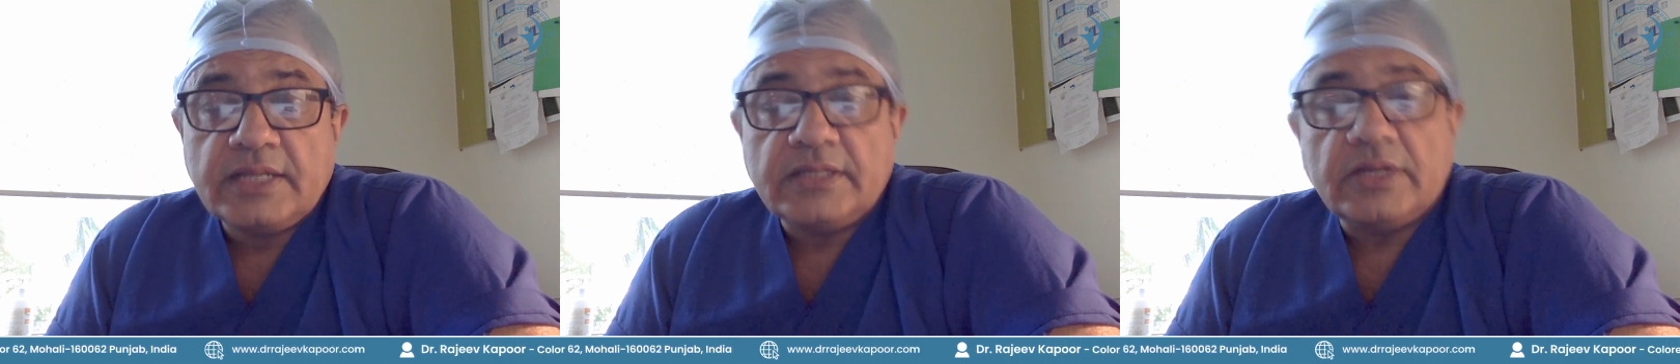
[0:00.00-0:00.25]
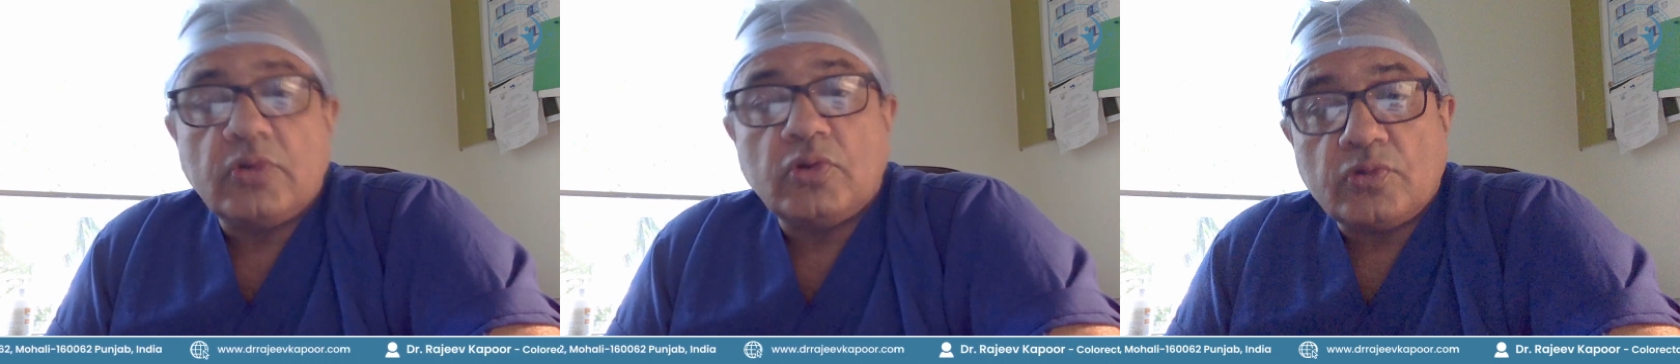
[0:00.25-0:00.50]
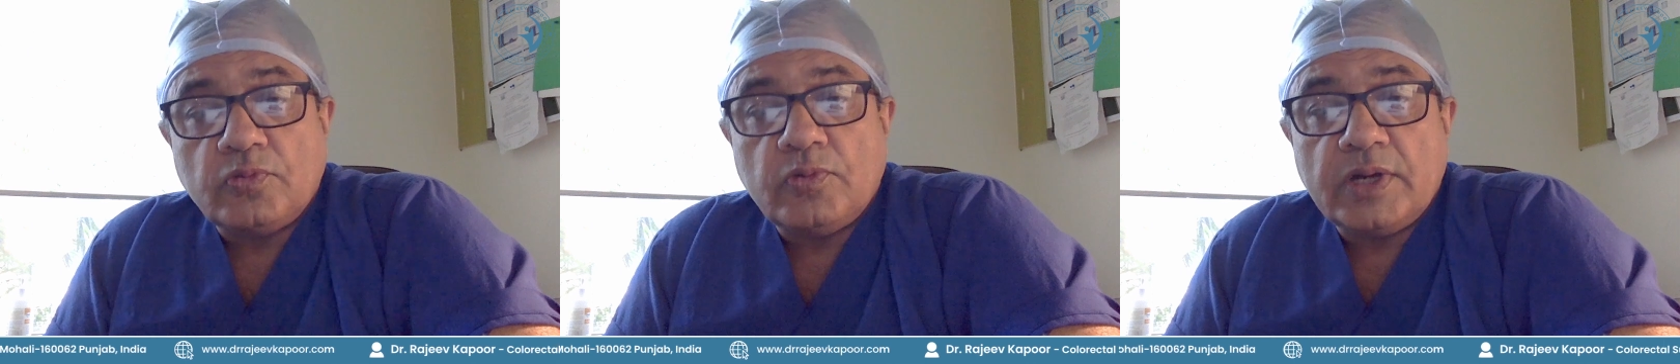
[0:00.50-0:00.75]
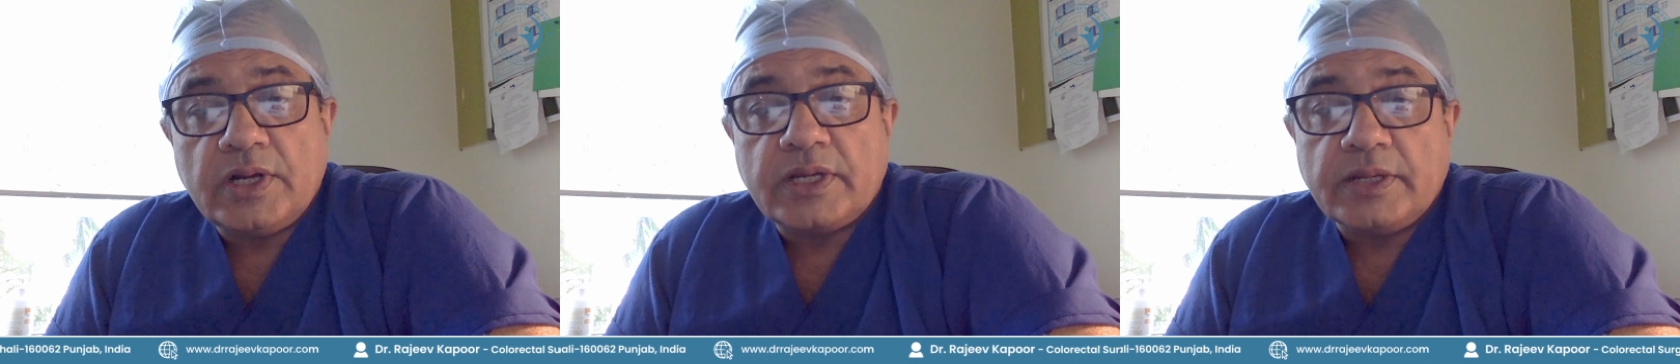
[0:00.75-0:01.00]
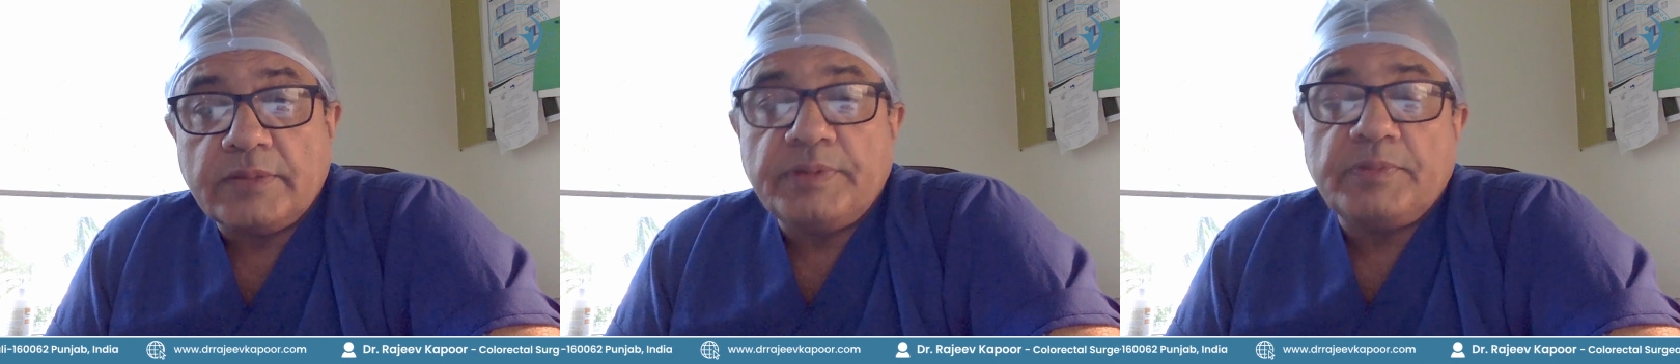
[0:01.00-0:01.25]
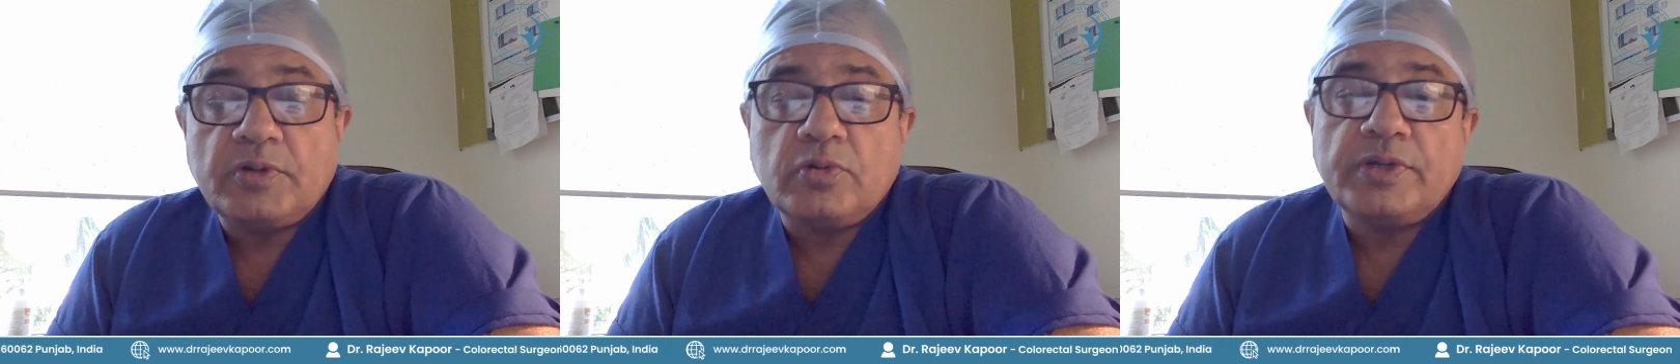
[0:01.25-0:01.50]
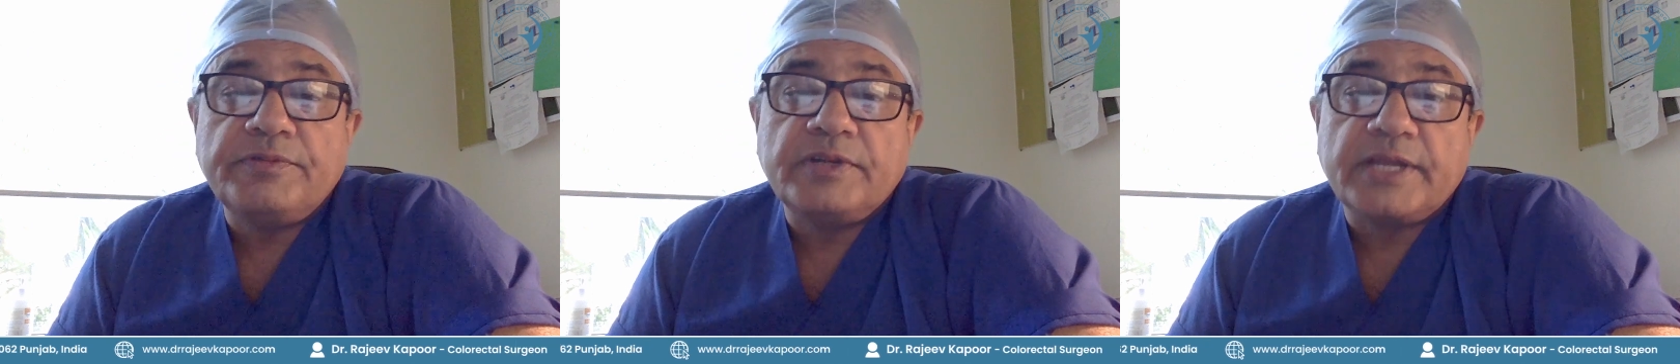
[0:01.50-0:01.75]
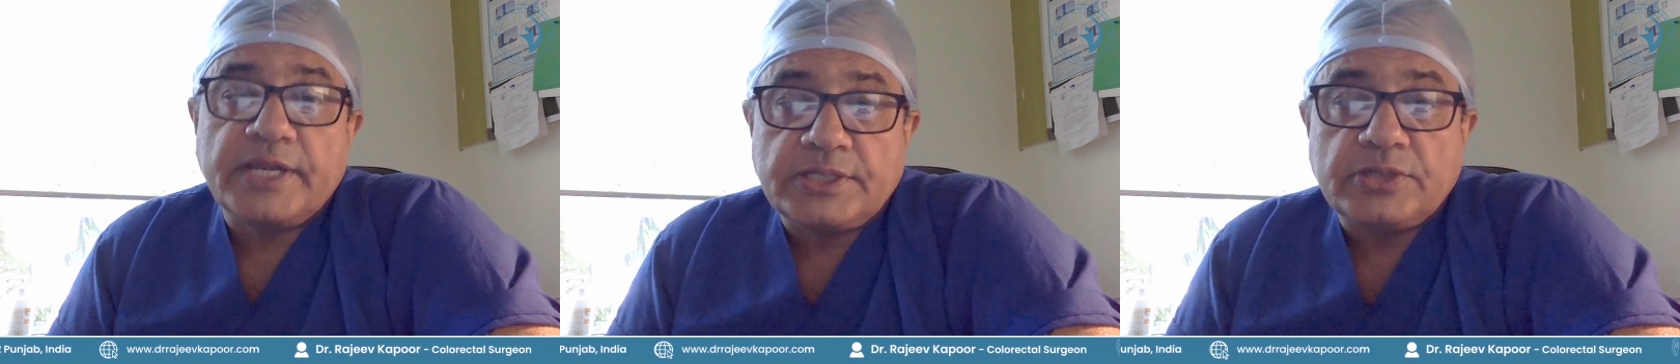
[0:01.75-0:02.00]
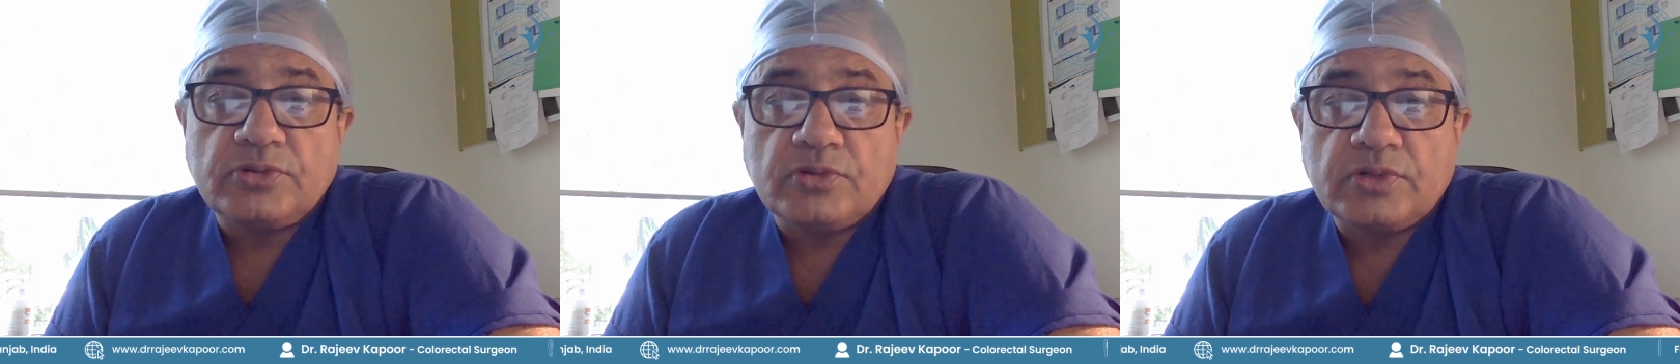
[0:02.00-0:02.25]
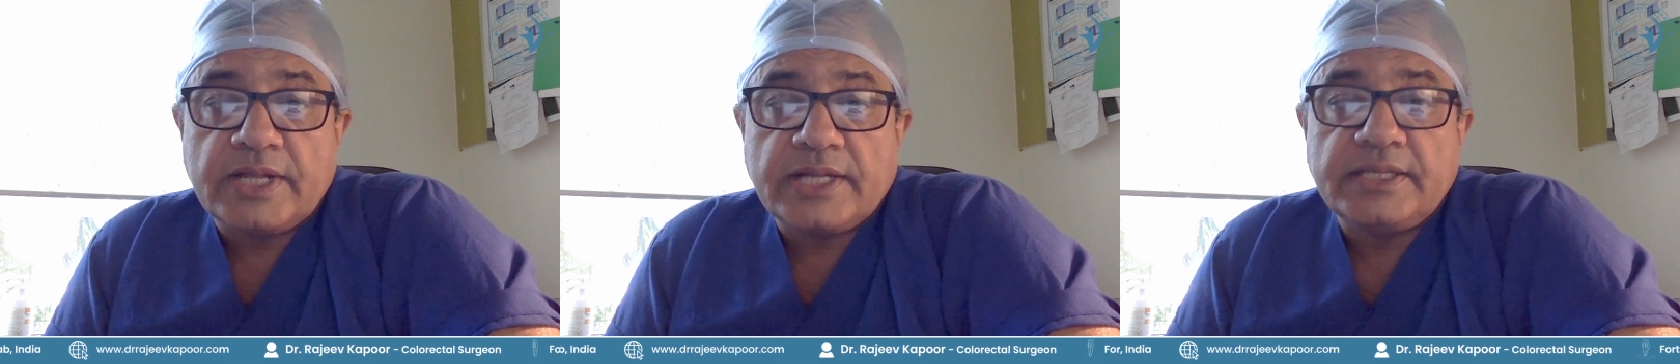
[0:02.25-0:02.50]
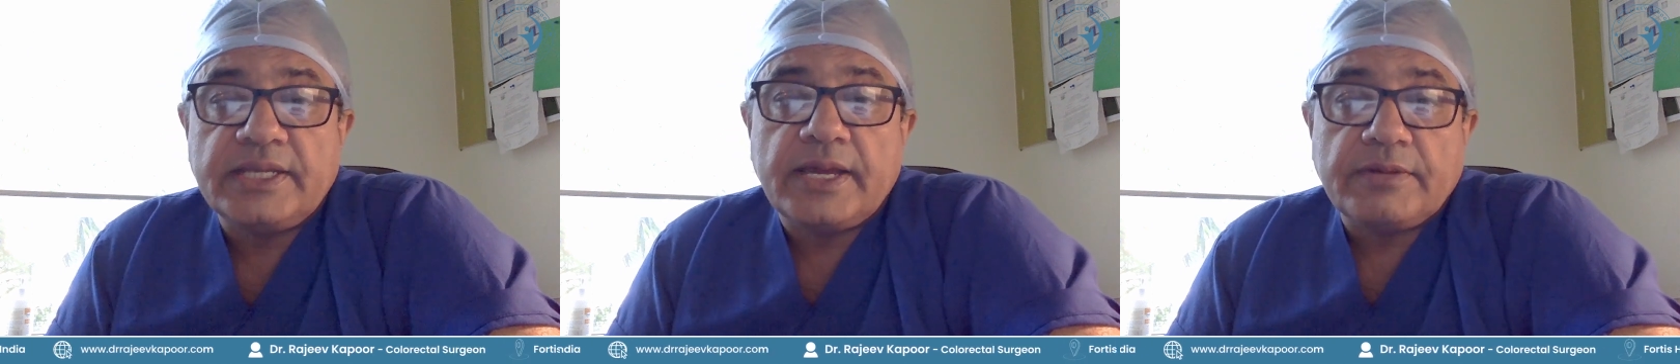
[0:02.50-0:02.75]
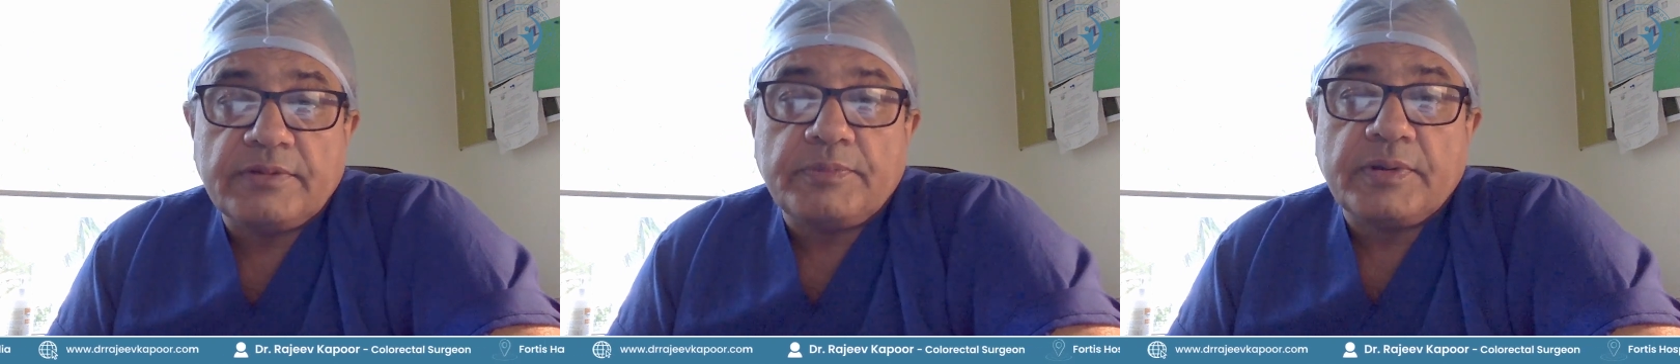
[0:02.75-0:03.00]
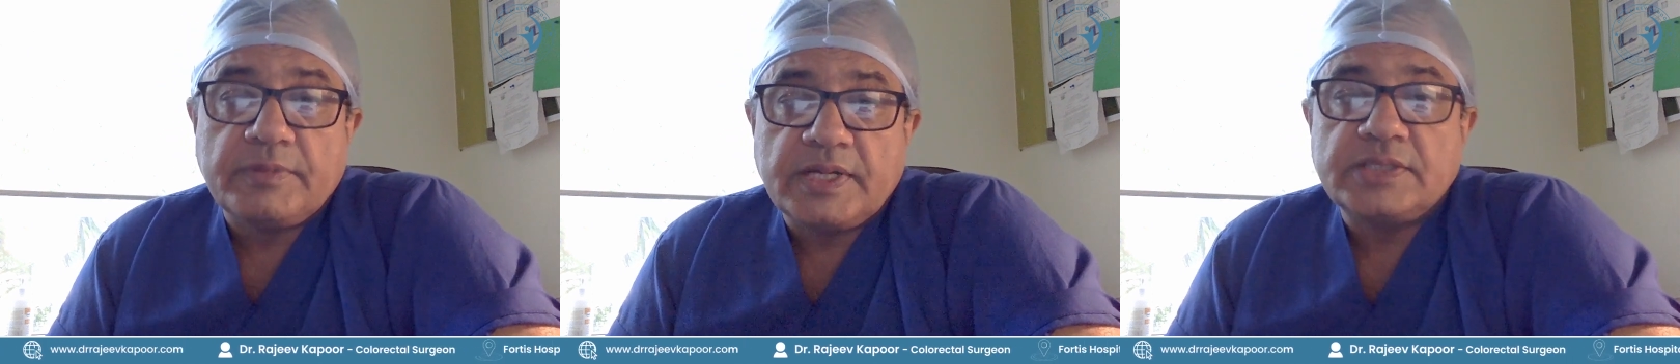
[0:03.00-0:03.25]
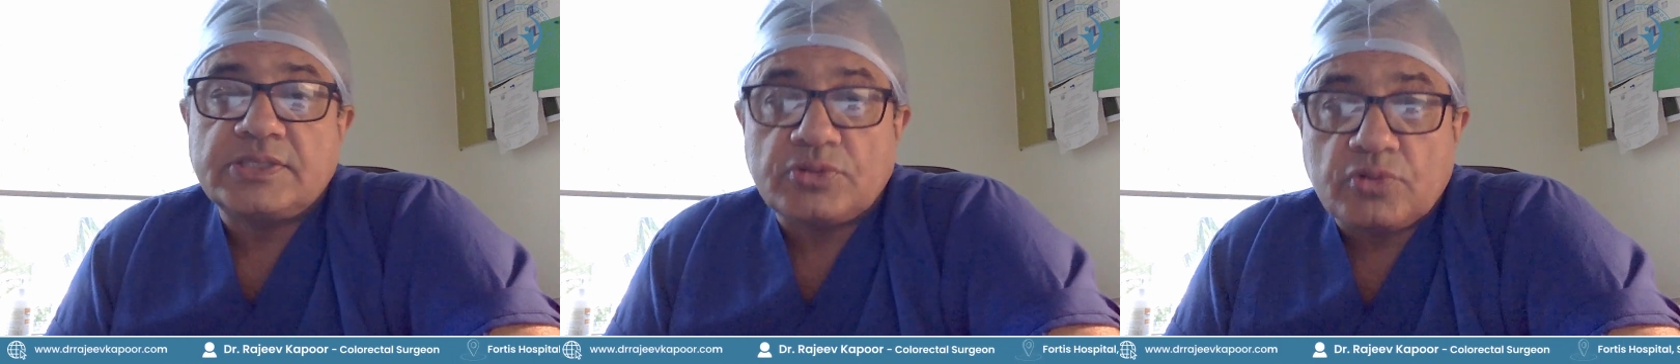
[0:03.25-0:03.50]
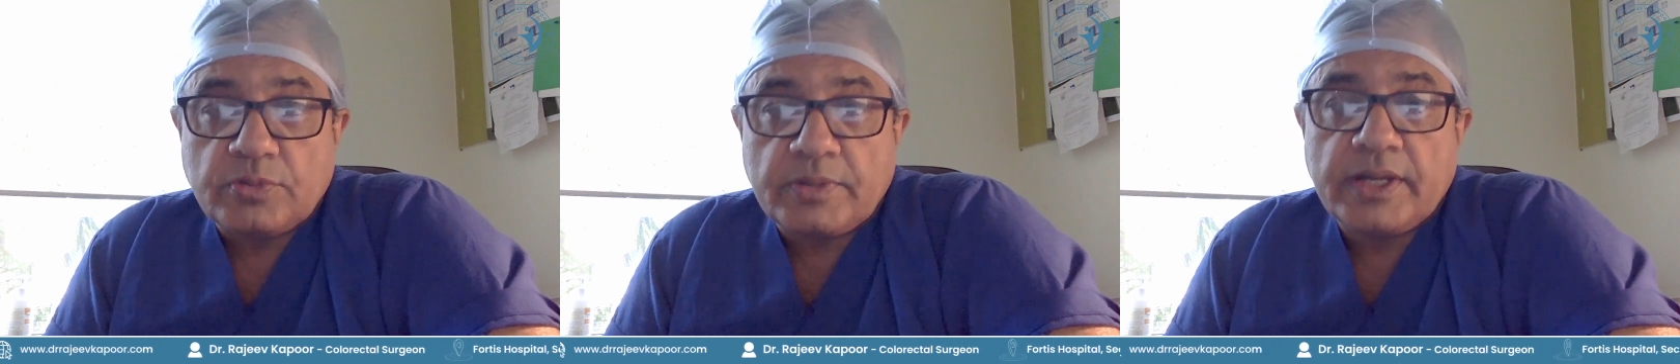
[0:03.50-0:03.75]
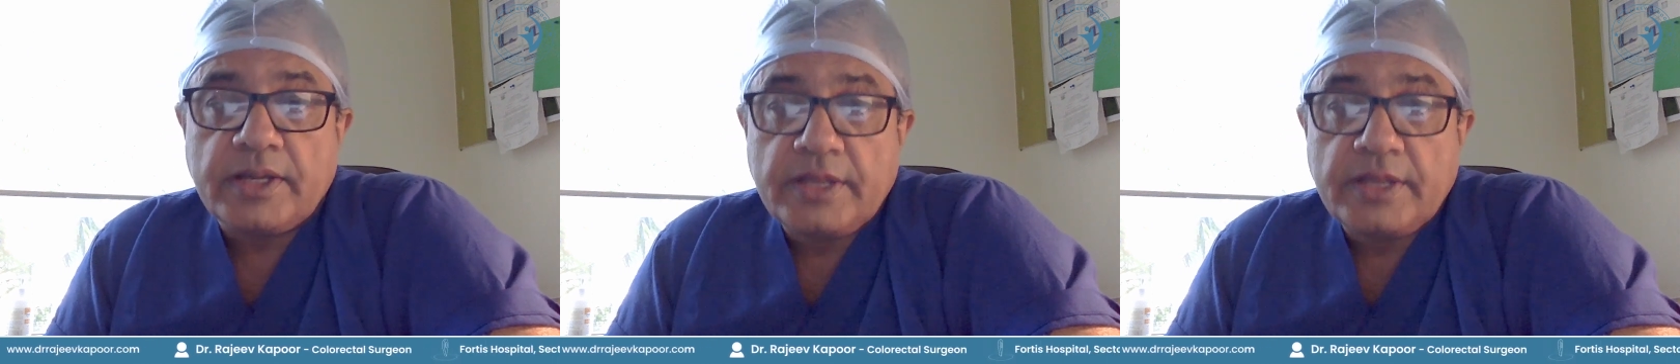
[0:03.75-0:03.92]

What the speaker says: they go to work, and people don't even get to know that they have a permanent stoma.